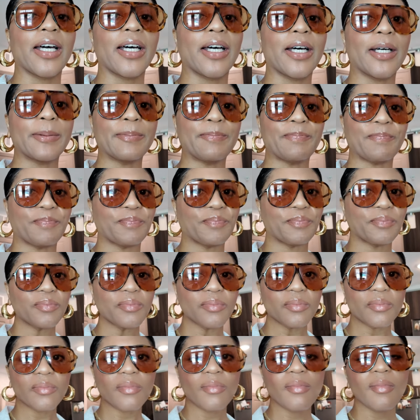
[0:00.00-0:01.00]
up
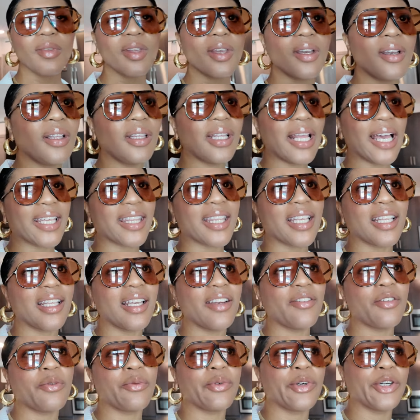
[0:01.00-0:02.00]
like the
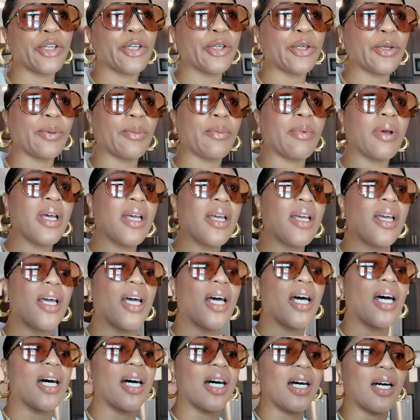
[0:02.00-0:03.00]
living room,
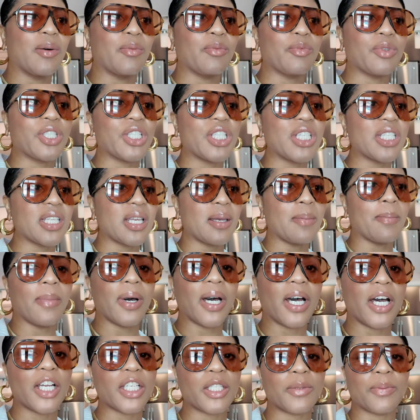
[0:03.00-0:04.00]
um, which isn't
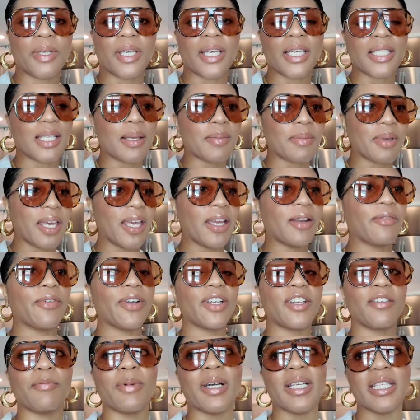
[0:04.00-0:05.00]
much because I'm getting
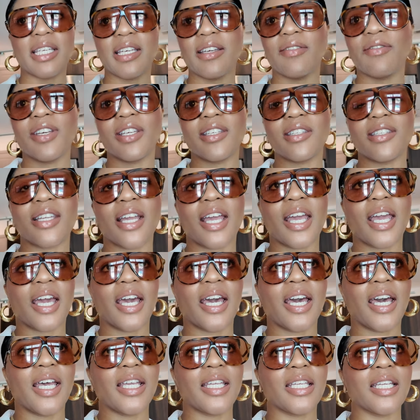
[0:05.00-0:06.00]
rid of my TV
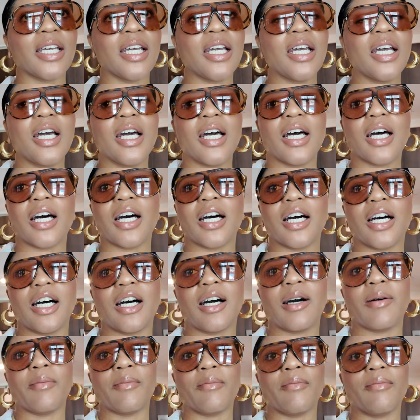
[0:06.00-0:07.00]
stand.
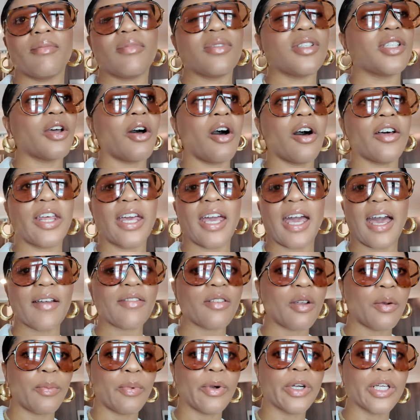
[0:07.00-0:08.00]
Um, so all they have
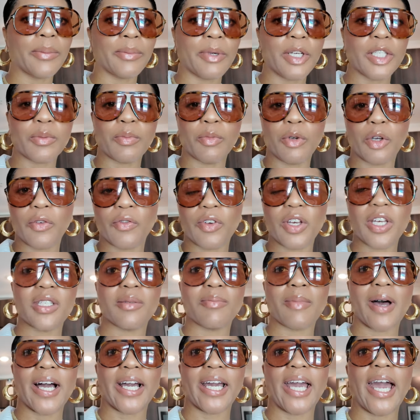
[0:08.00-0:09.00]
to pretty much move is
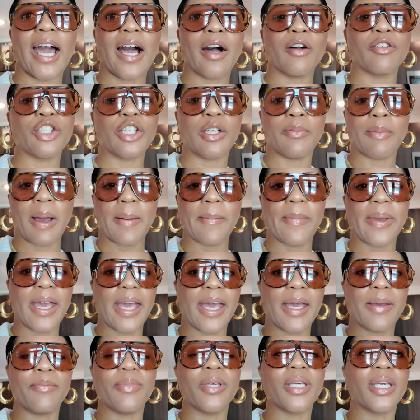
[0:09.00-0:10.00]
my couch and my
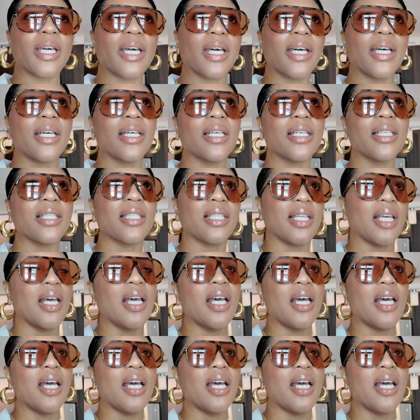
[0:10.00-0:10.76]
bed because